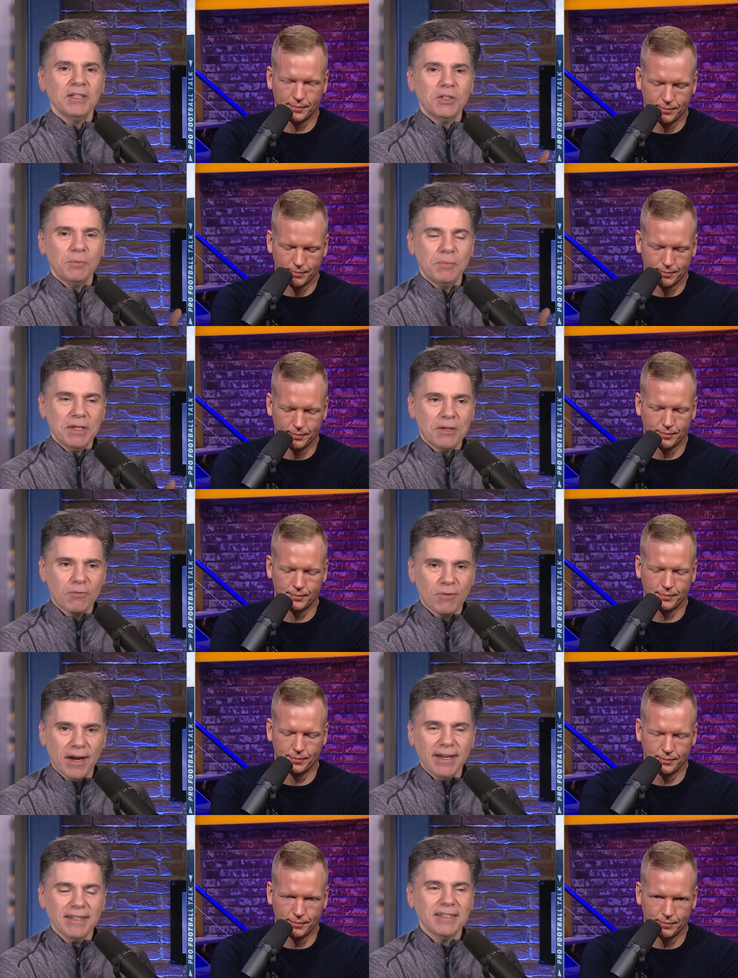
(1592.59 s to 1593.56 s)
Speaker 1: to be
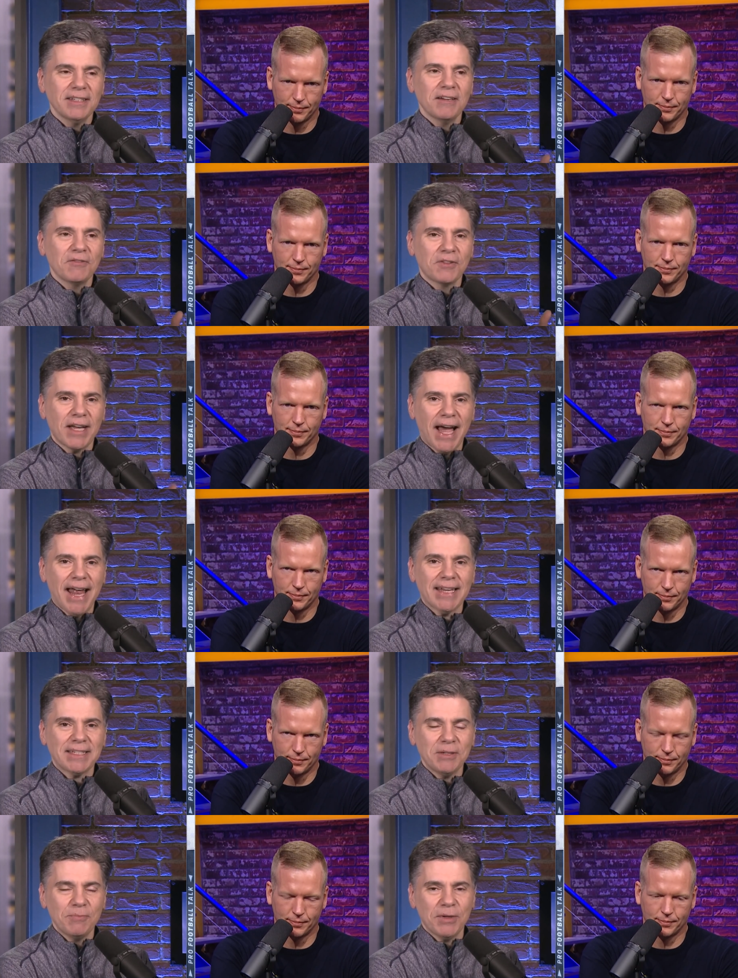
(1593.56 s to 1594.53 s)
great. You've
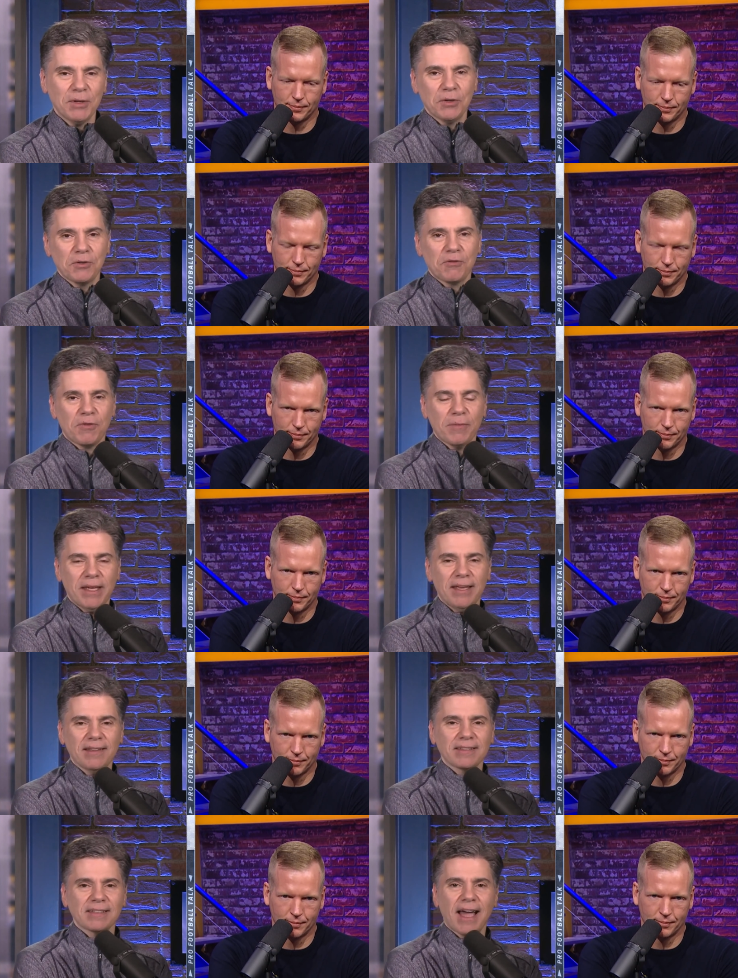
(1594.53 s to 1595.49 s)
got to build from the
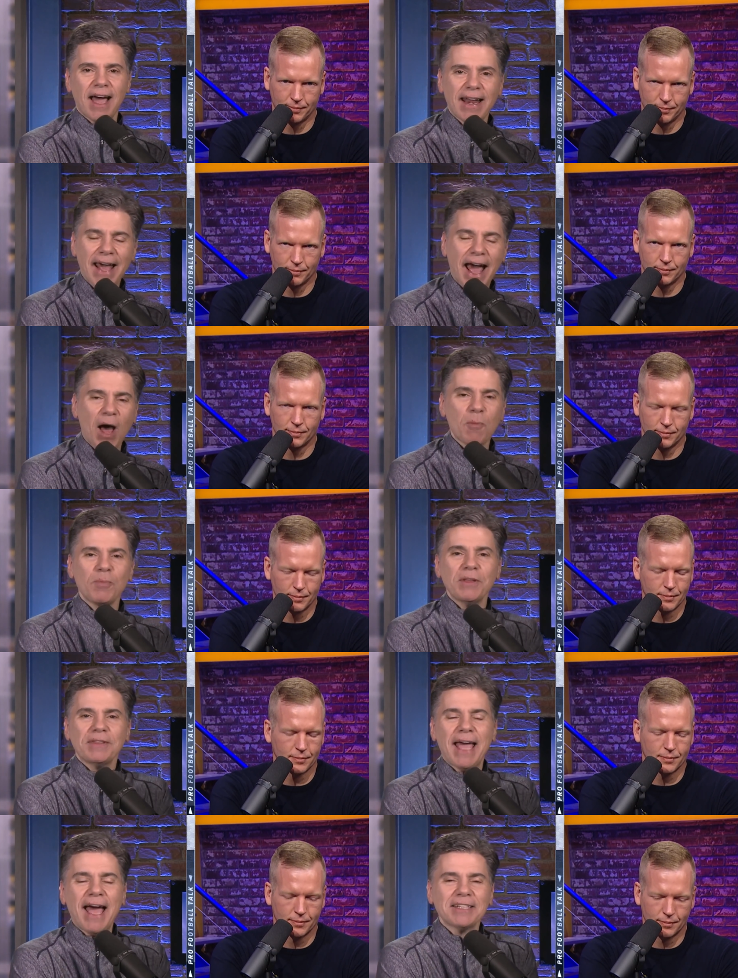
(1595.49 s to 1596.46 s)
inside out.
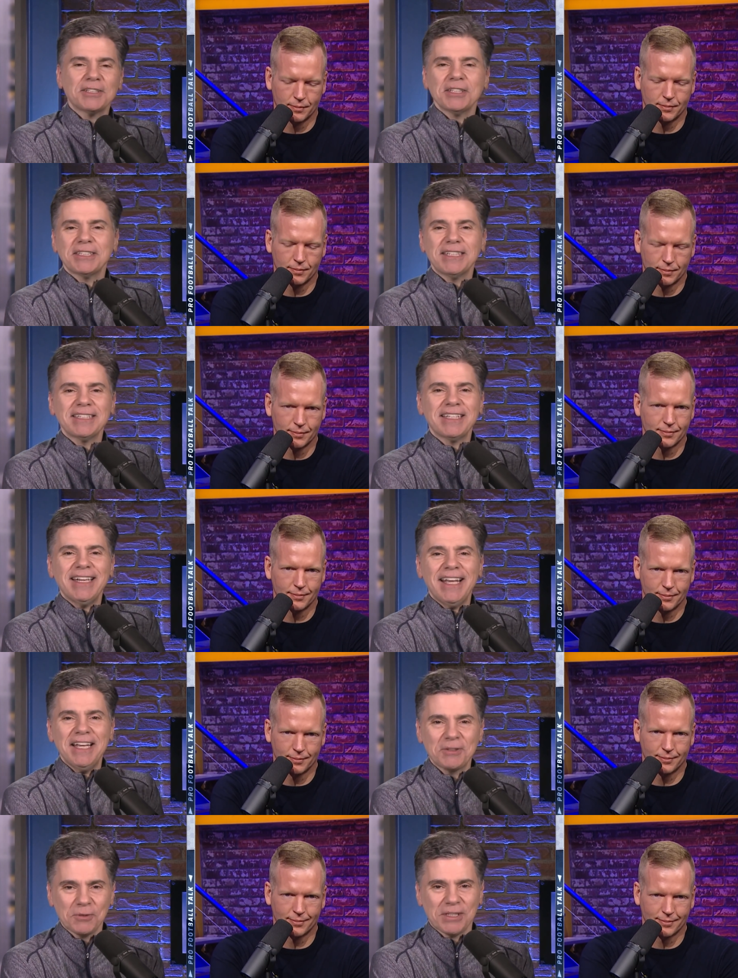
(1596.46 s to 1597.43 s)
But that just isn't
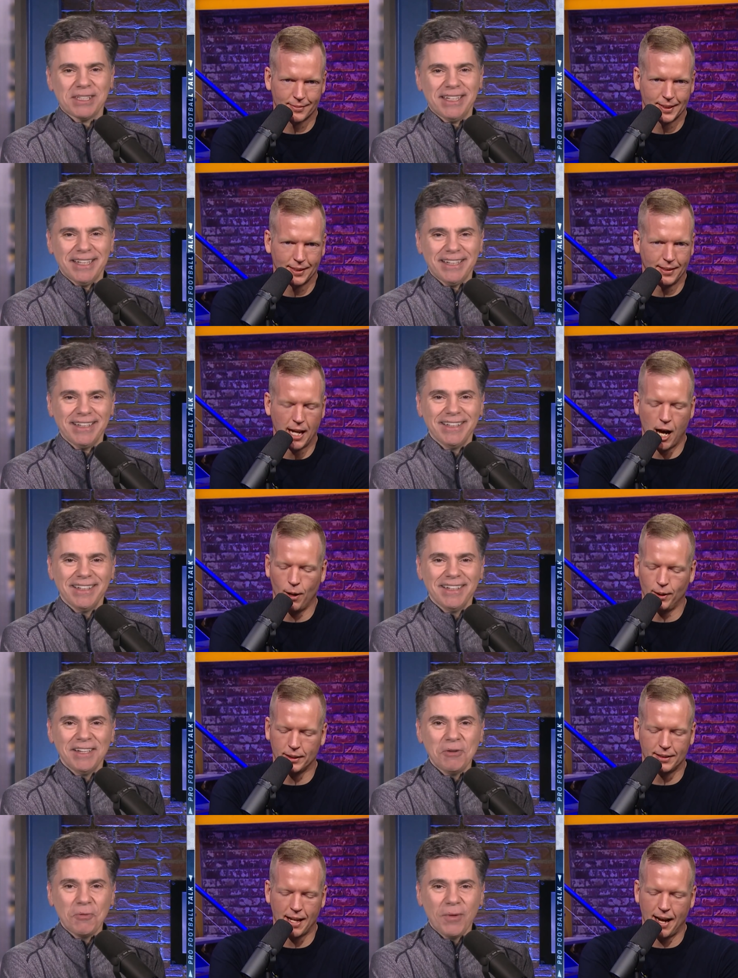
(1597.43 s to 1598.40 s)
interesting. No,
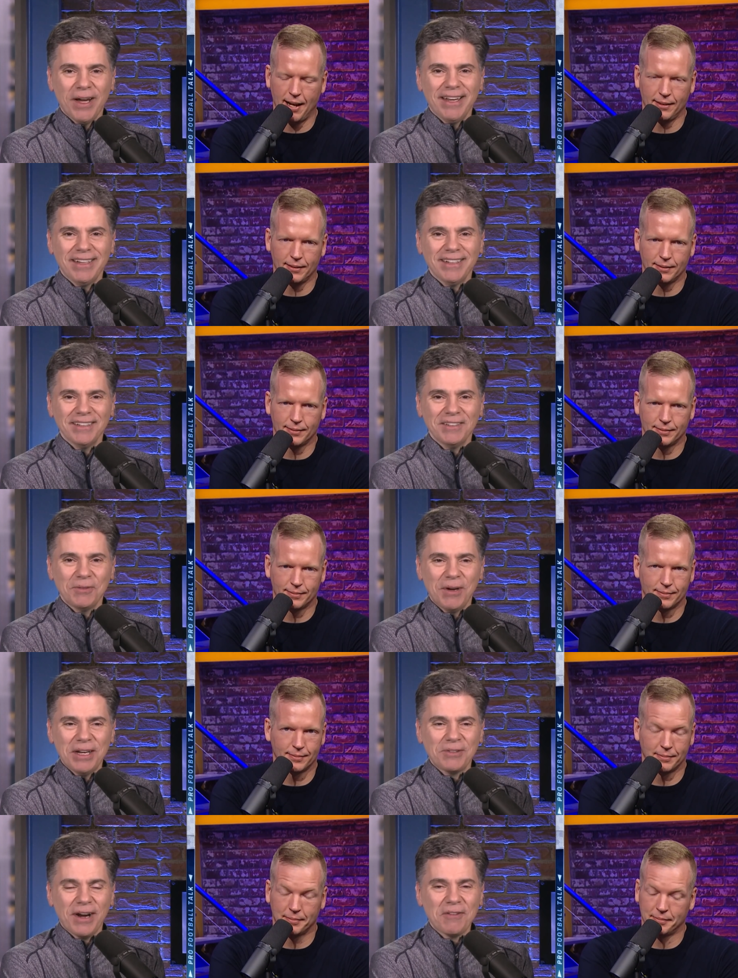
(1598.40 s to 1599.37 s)
it's not. When
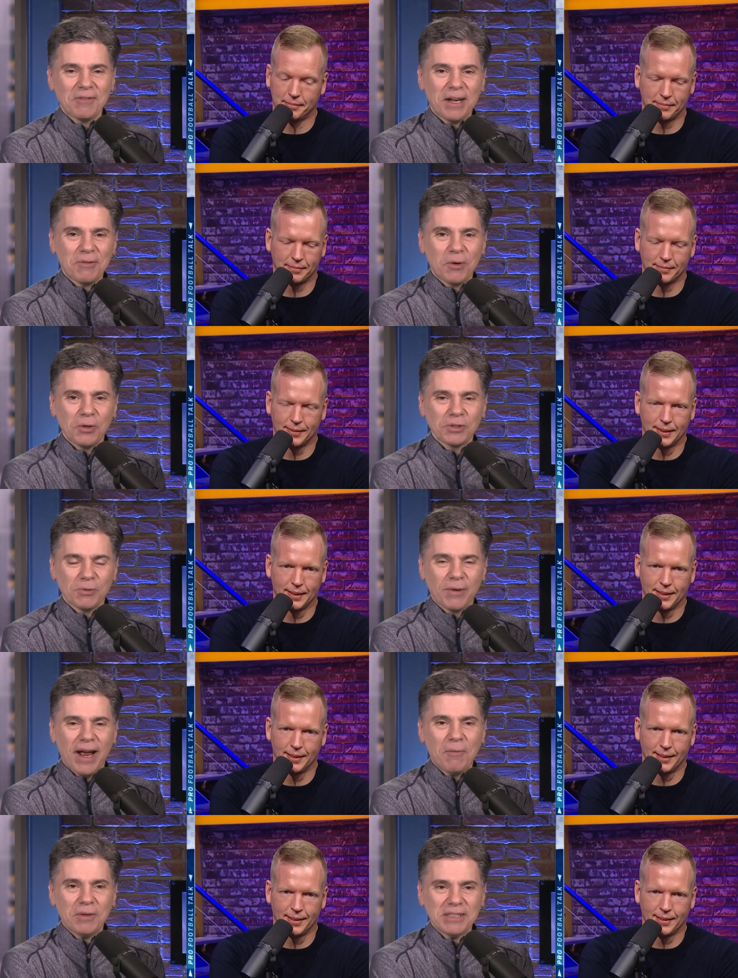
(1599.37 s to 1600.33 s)
when draft night rolls
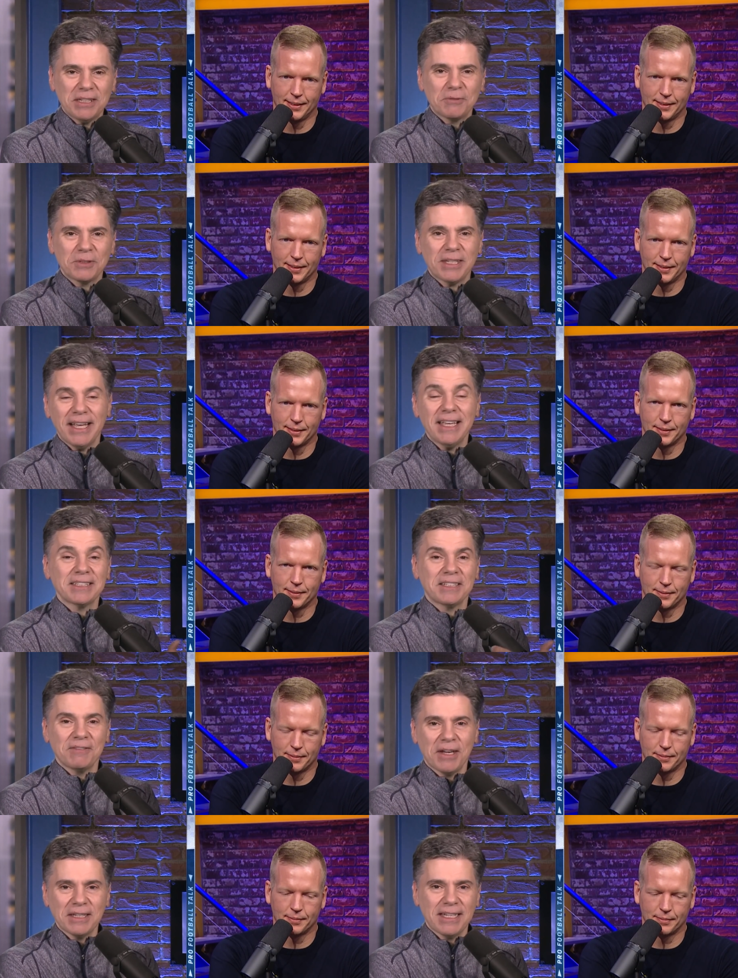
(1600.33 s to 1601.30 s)
around, what's interesting is
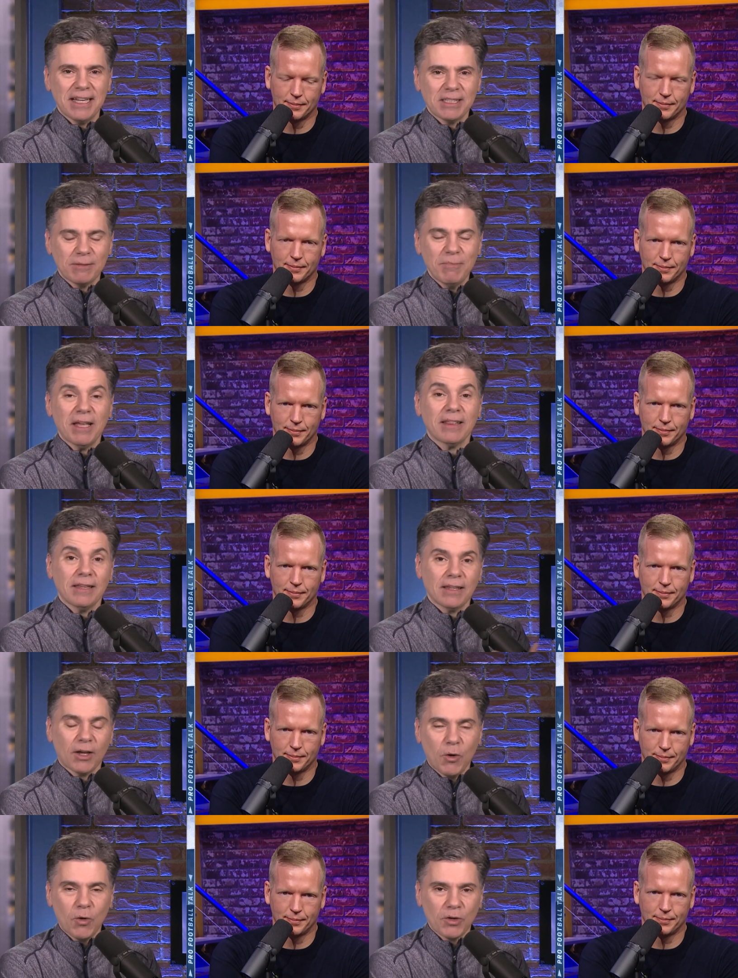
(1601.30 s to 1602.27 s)
DeVonta Smith and the
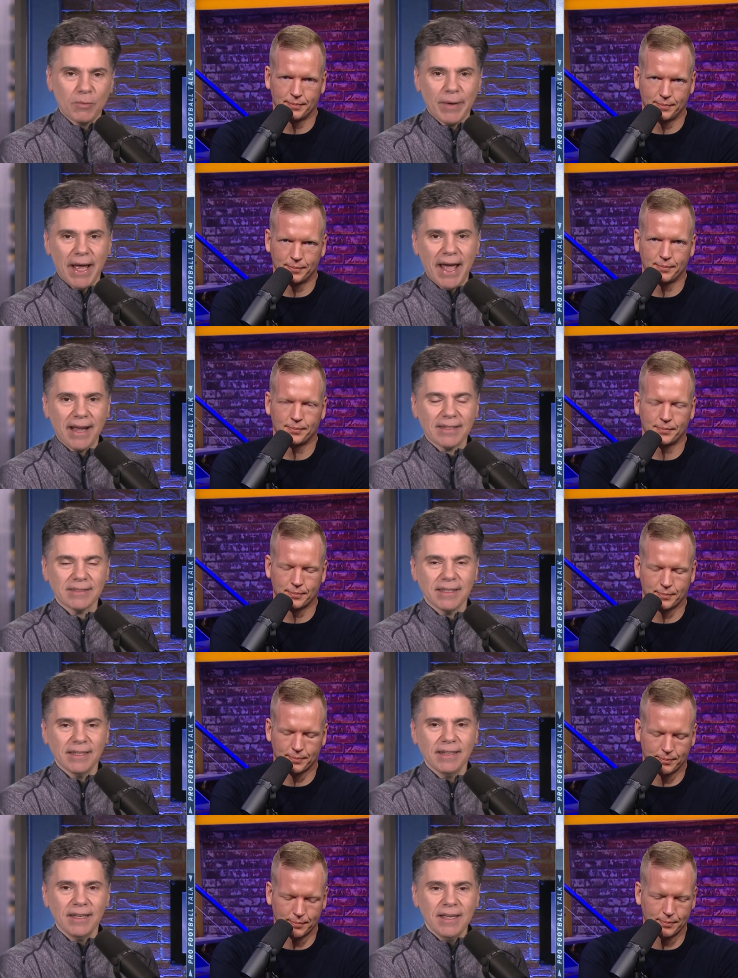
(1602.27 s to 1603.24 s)
quarterbacks.
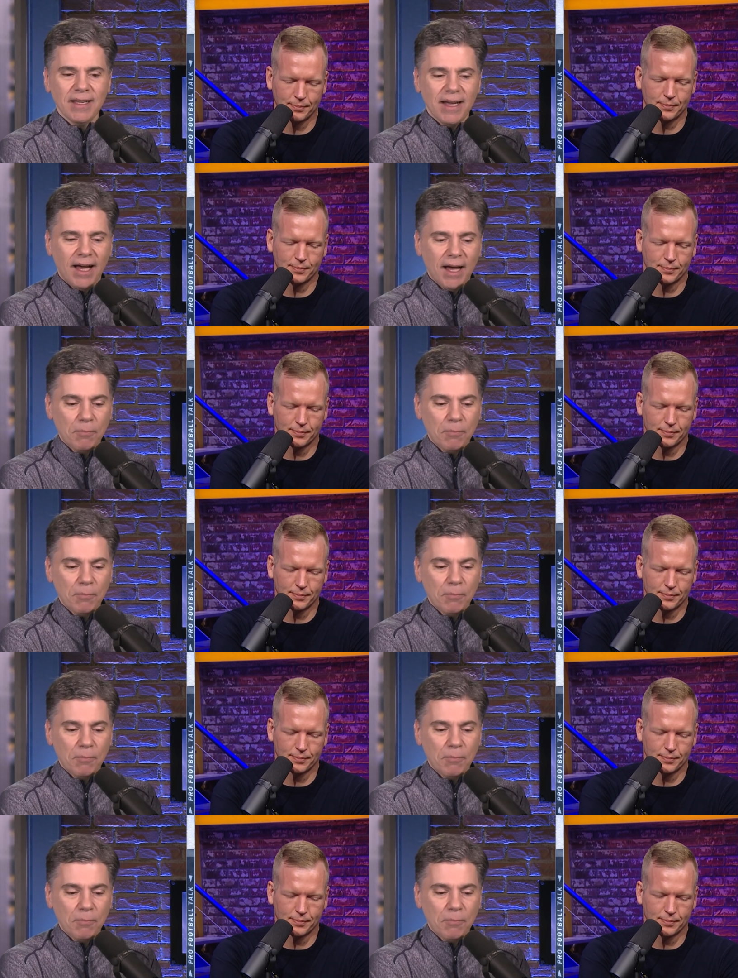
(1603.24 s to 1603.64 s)
And uh,